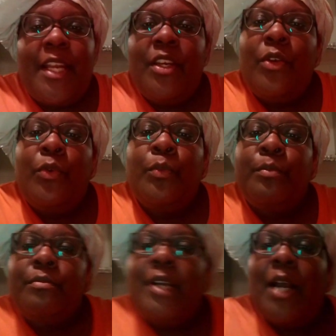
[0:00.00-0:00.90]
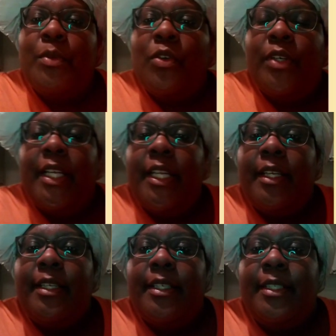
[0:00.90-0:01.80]
I knew I was going to get
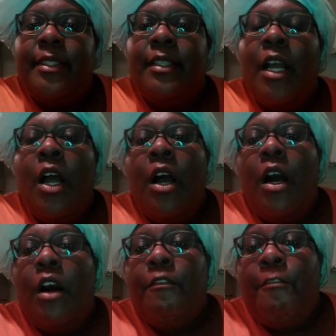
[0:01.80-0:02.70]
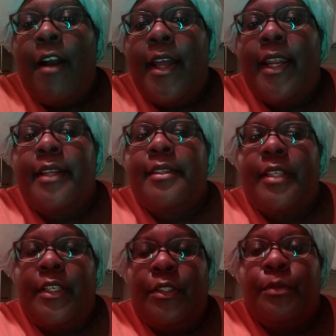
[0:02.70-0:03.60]
it done on Friday.
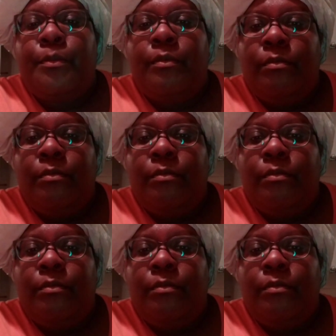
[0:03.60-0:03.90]
So,